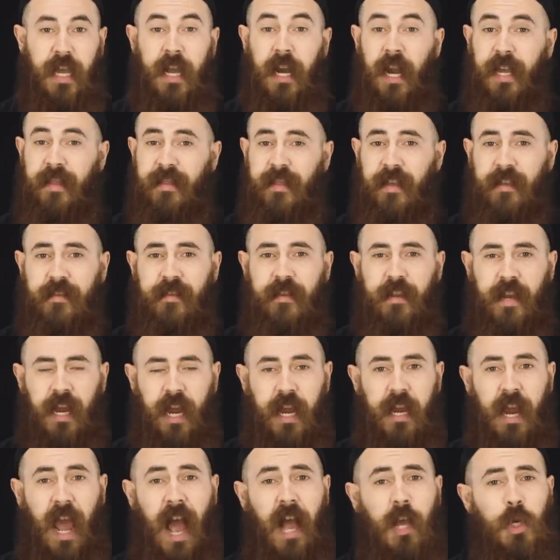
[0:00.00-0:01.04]
and I think that
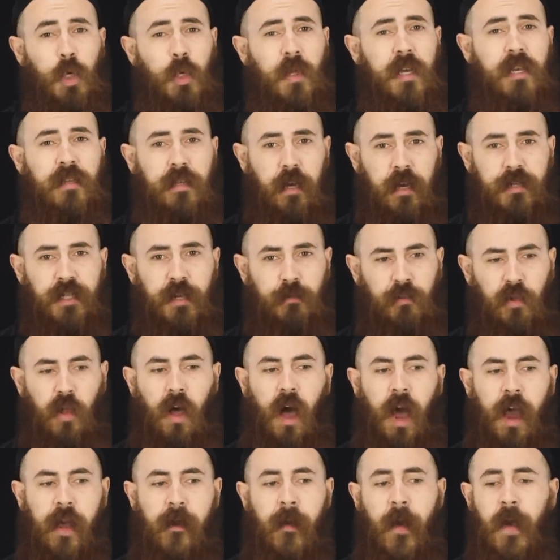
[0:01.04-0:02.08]
it actually does
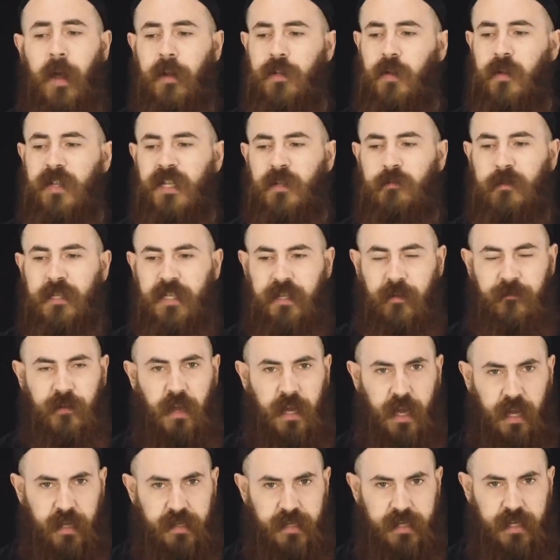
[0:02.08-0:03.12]
apply to the
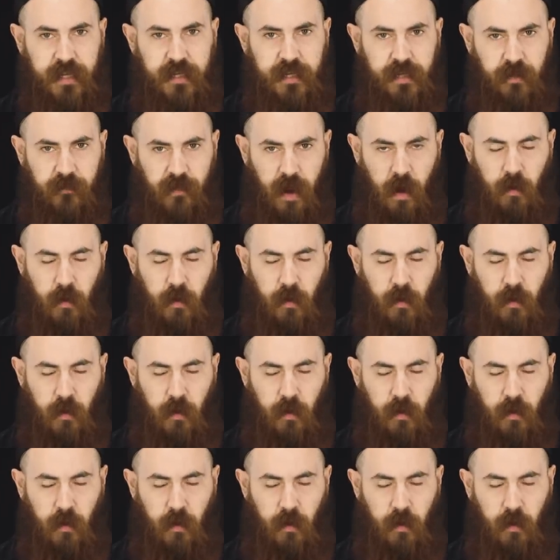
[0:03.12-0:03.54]
specific instance of